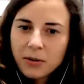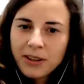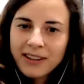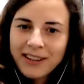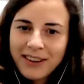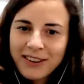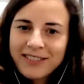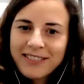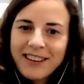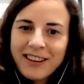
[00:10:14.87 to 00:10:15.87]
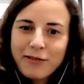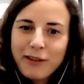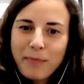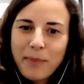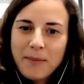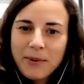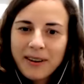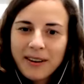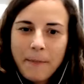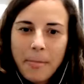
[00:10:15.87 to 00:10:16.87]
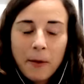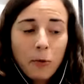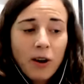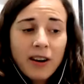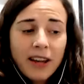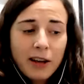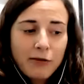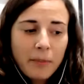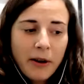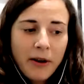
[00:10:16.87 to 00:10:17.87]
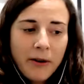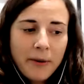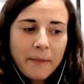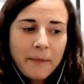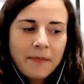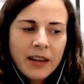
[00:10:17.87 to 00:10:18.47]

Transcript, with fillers: You know, if, if people are working from home,